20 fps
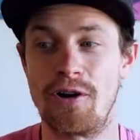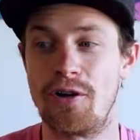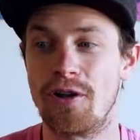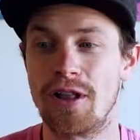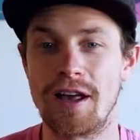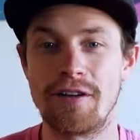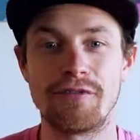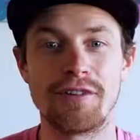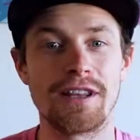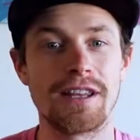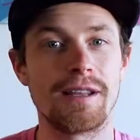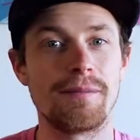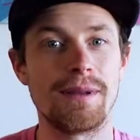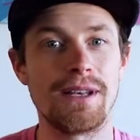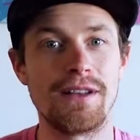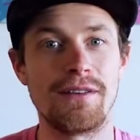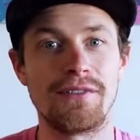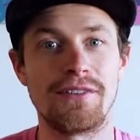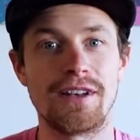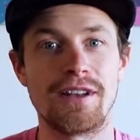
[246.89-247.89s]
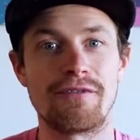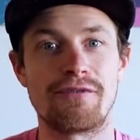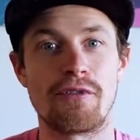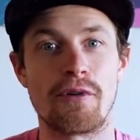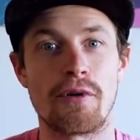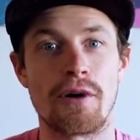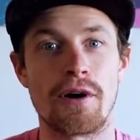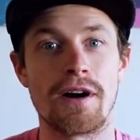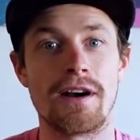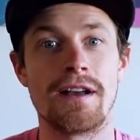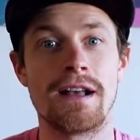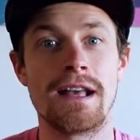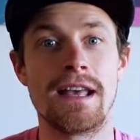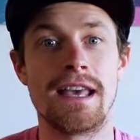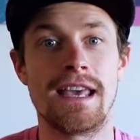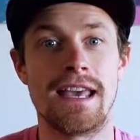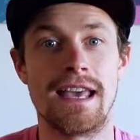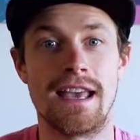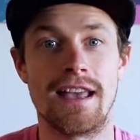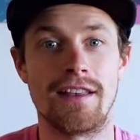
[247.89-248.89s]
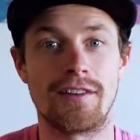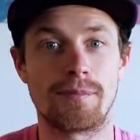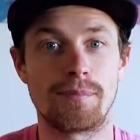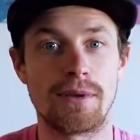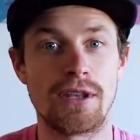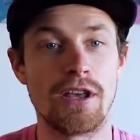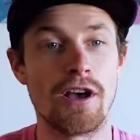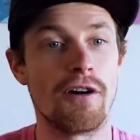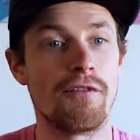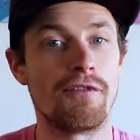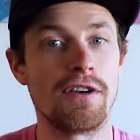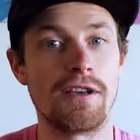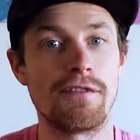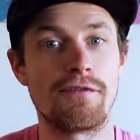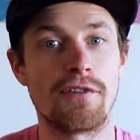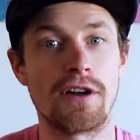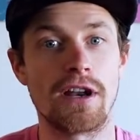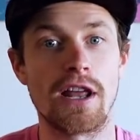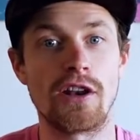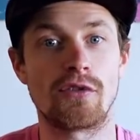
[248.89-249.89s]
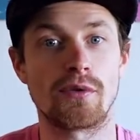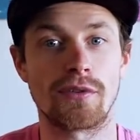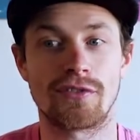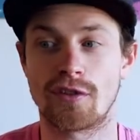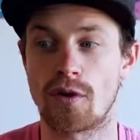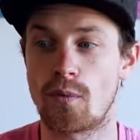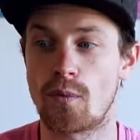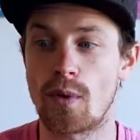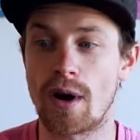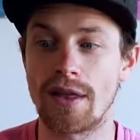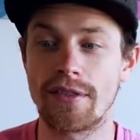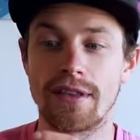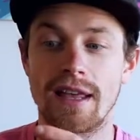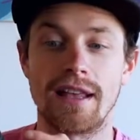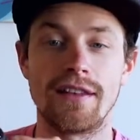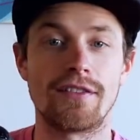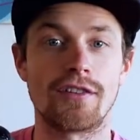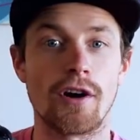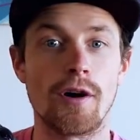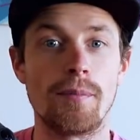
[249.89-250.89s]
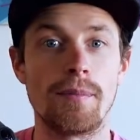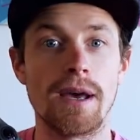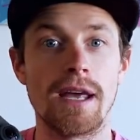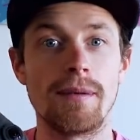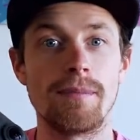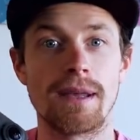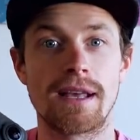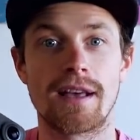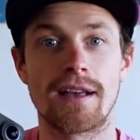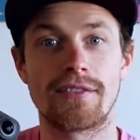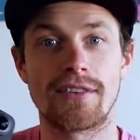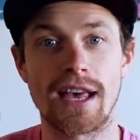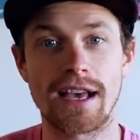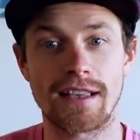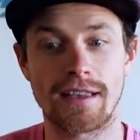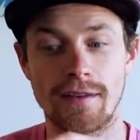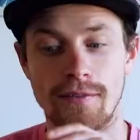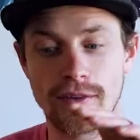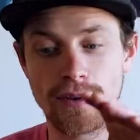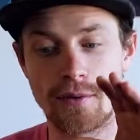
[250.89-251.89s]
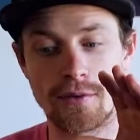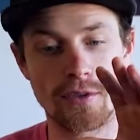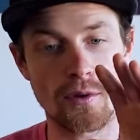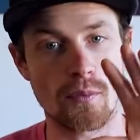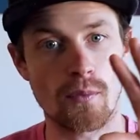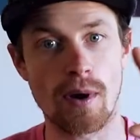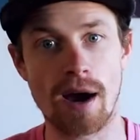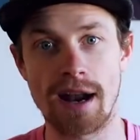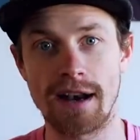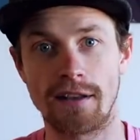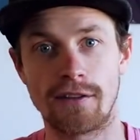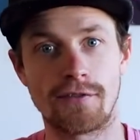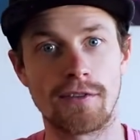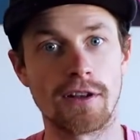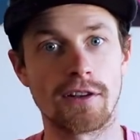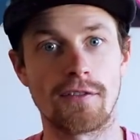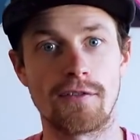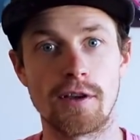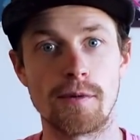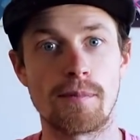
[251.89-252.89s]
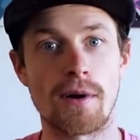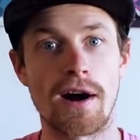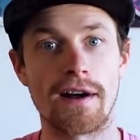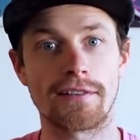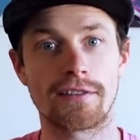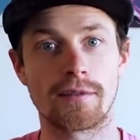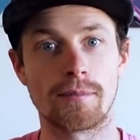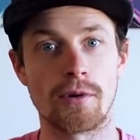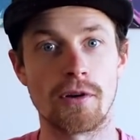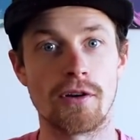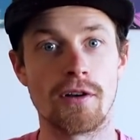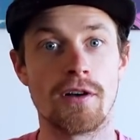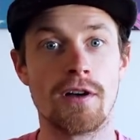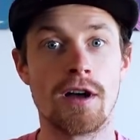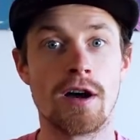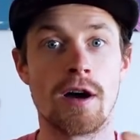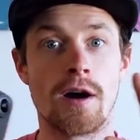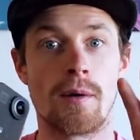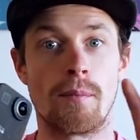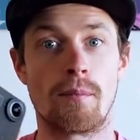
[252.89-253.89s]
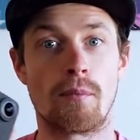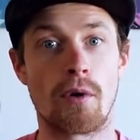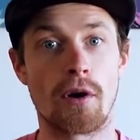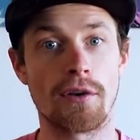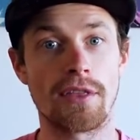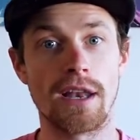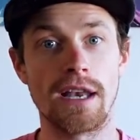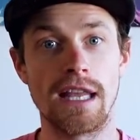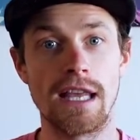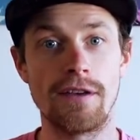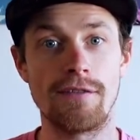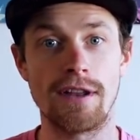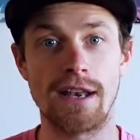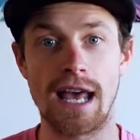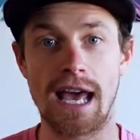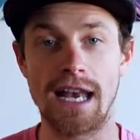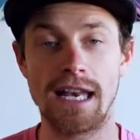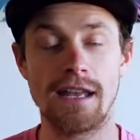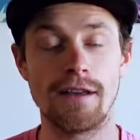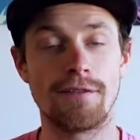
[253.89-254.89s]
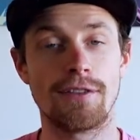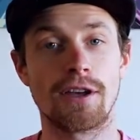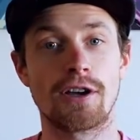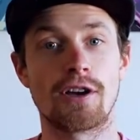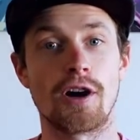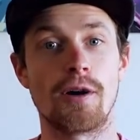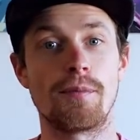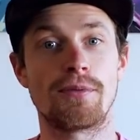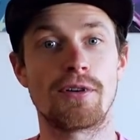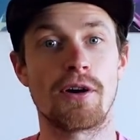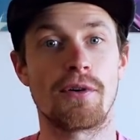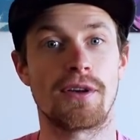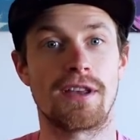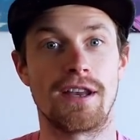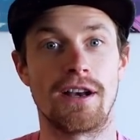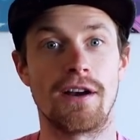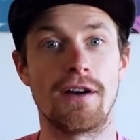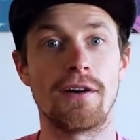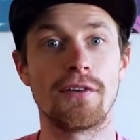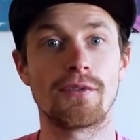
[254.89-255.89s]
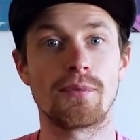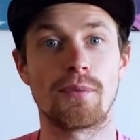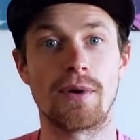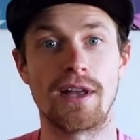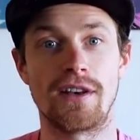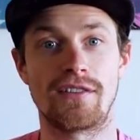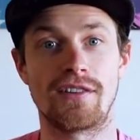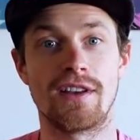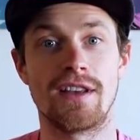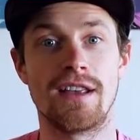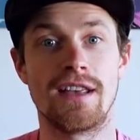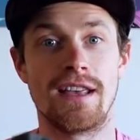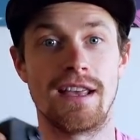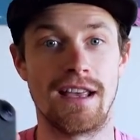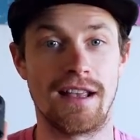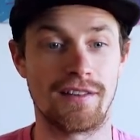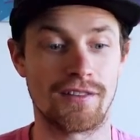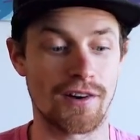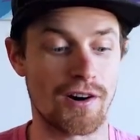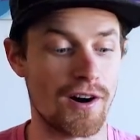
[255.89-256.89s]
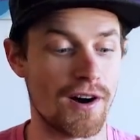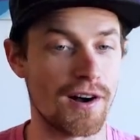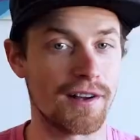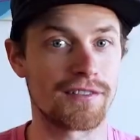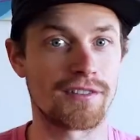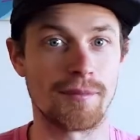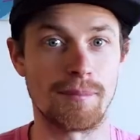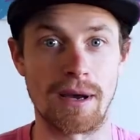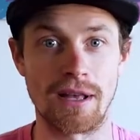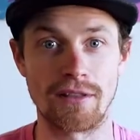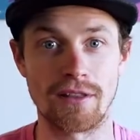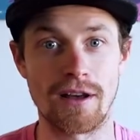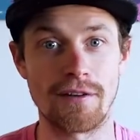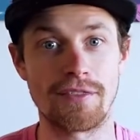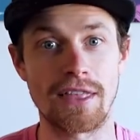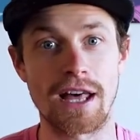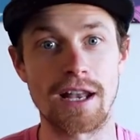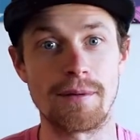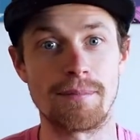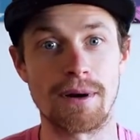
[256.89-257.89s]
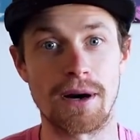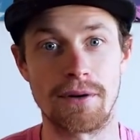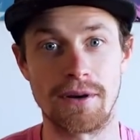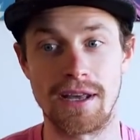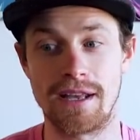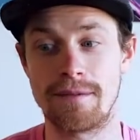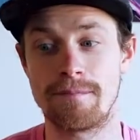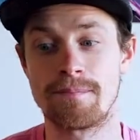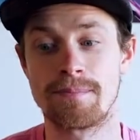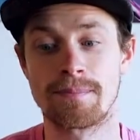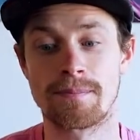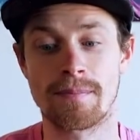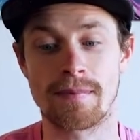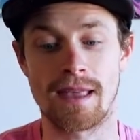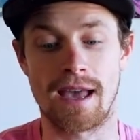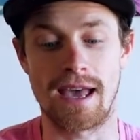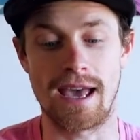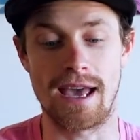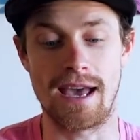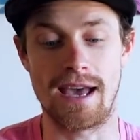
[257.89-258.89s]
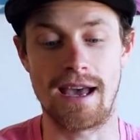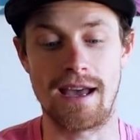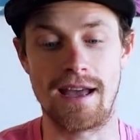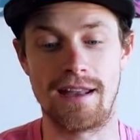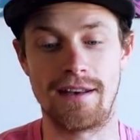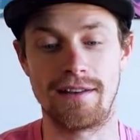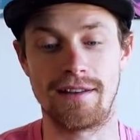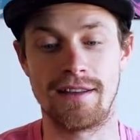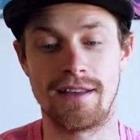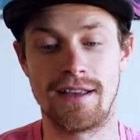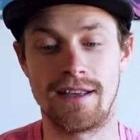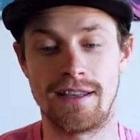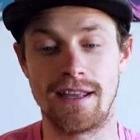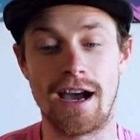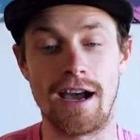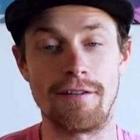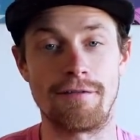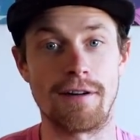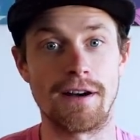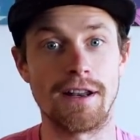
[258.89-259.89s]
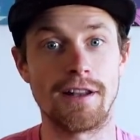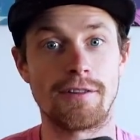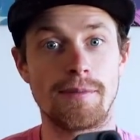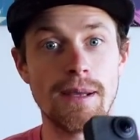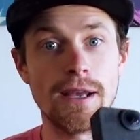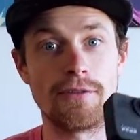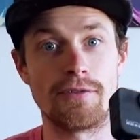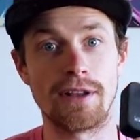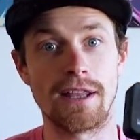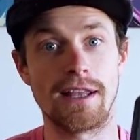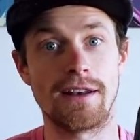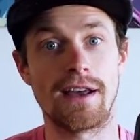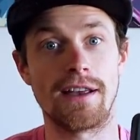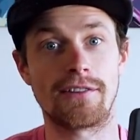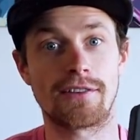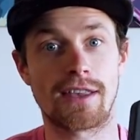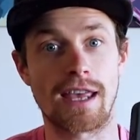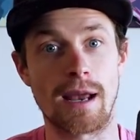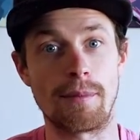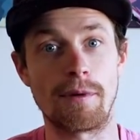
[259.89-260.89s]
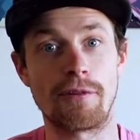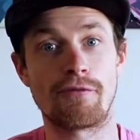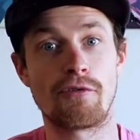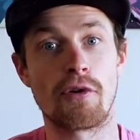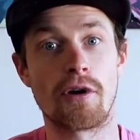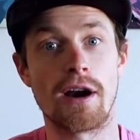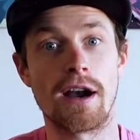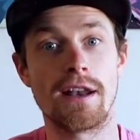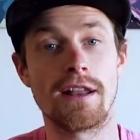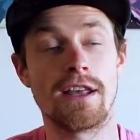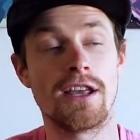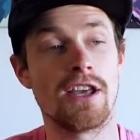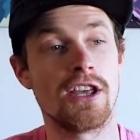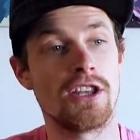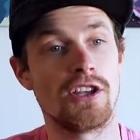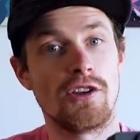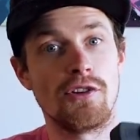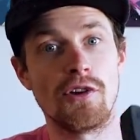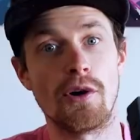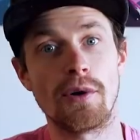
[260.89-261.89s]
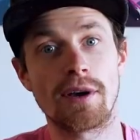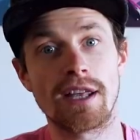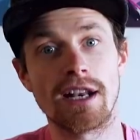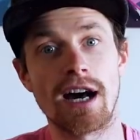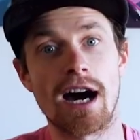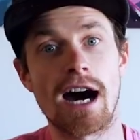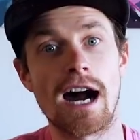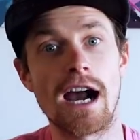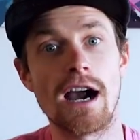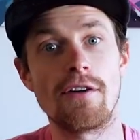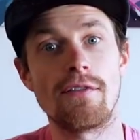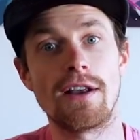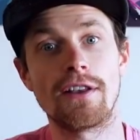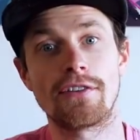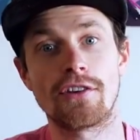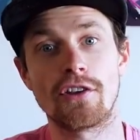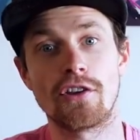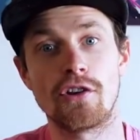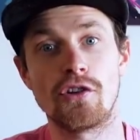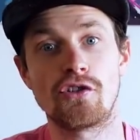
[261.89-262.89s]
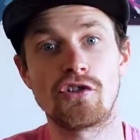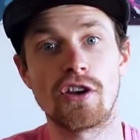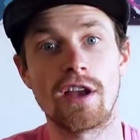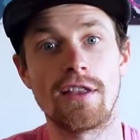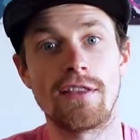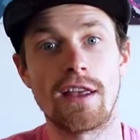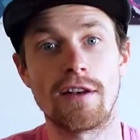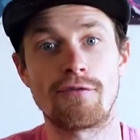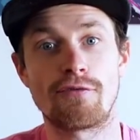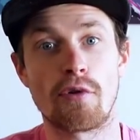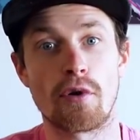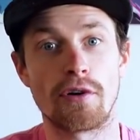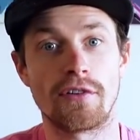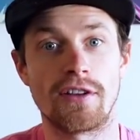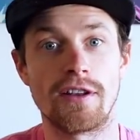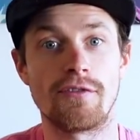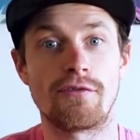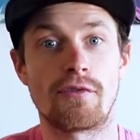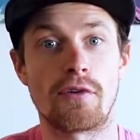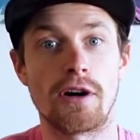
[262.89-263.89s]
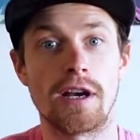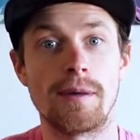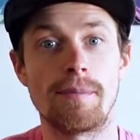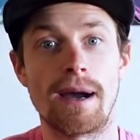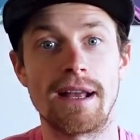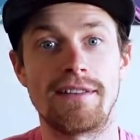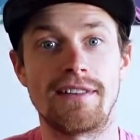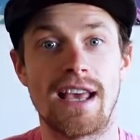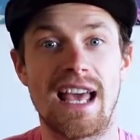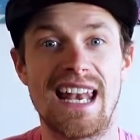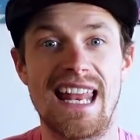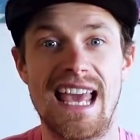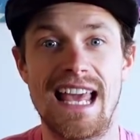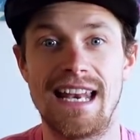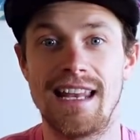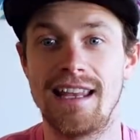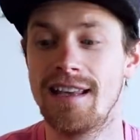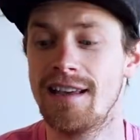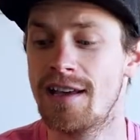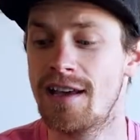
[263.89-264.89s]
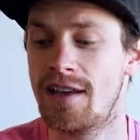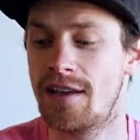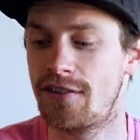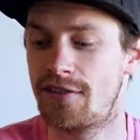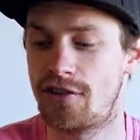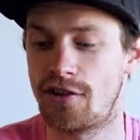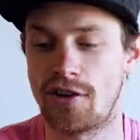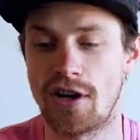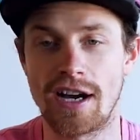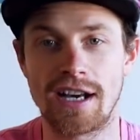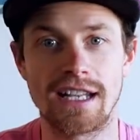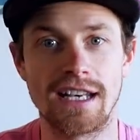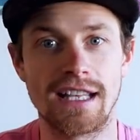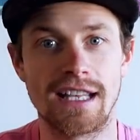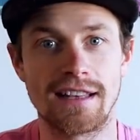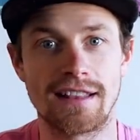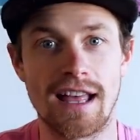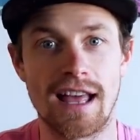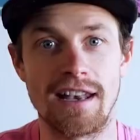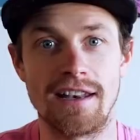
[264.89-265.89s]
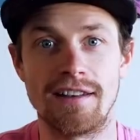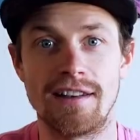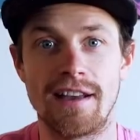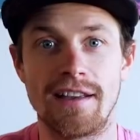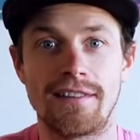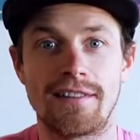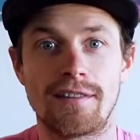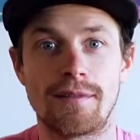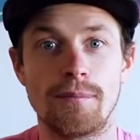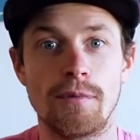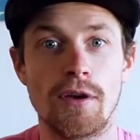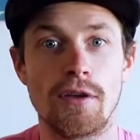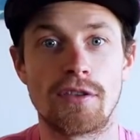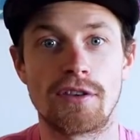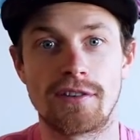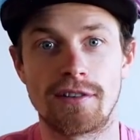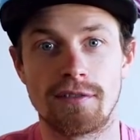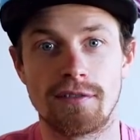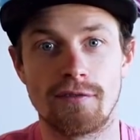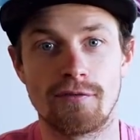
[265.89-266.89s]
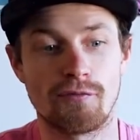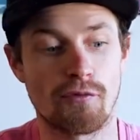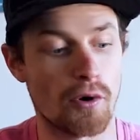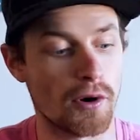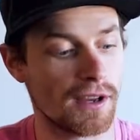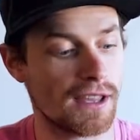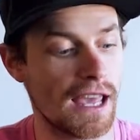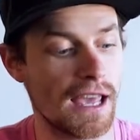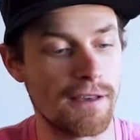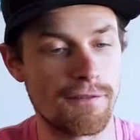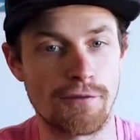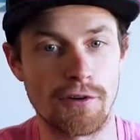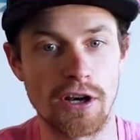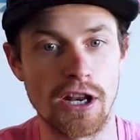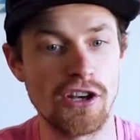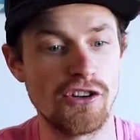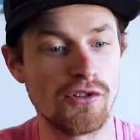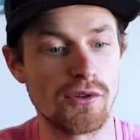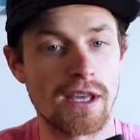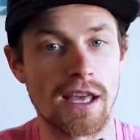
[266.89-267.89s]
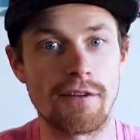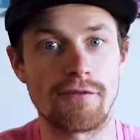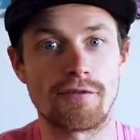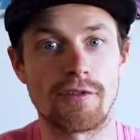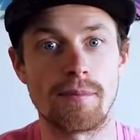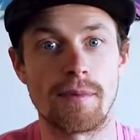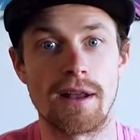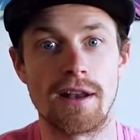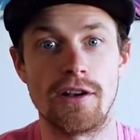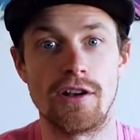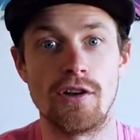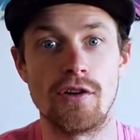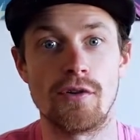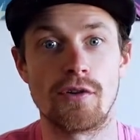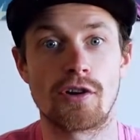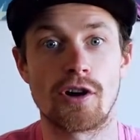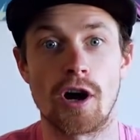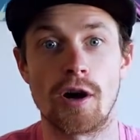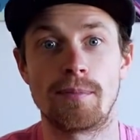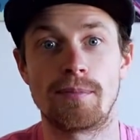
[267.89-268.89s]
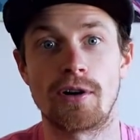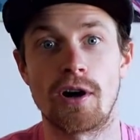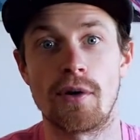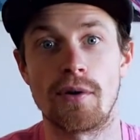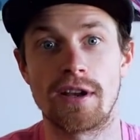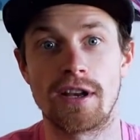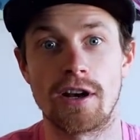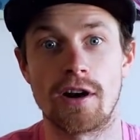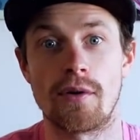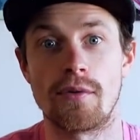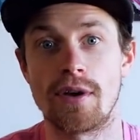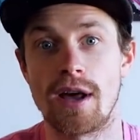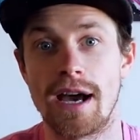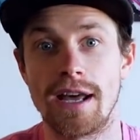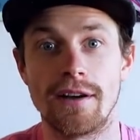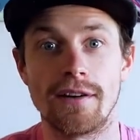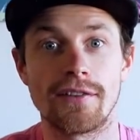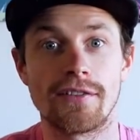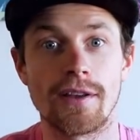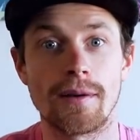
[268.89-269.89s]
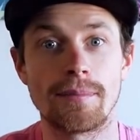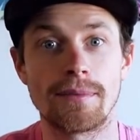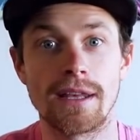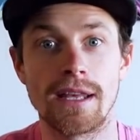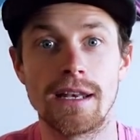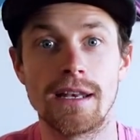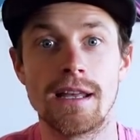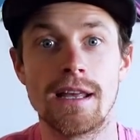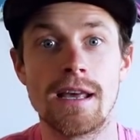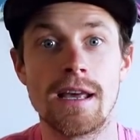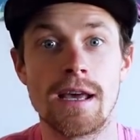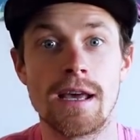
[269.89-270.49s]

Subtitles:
All I've really been using it for is POV footage with the one lens open, because that gives you the widest field of view possible, more than even any of the GoPro Heroes, which is awesome. I love that about it. And yeah, I find it to be a really nice camera for it. You don't get a higher resolution than 1440 by 1080, so you're not gonna get that nice smooth 4K footage you get from a new GoPro Hero 9 or something.